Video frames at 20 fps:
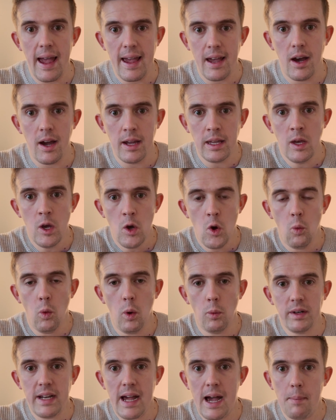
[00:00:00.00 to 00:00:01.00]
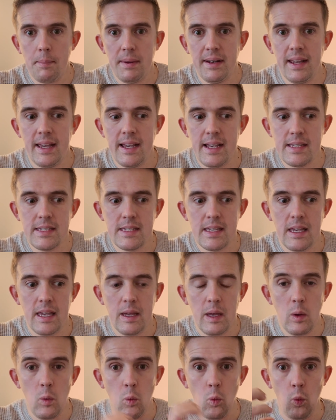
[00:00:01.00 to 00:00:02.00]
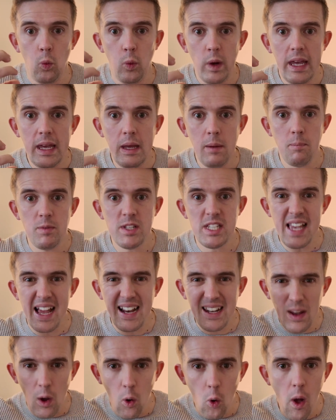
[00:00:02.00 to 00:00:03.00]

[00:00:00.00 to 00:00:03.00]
AI, what would happen is we send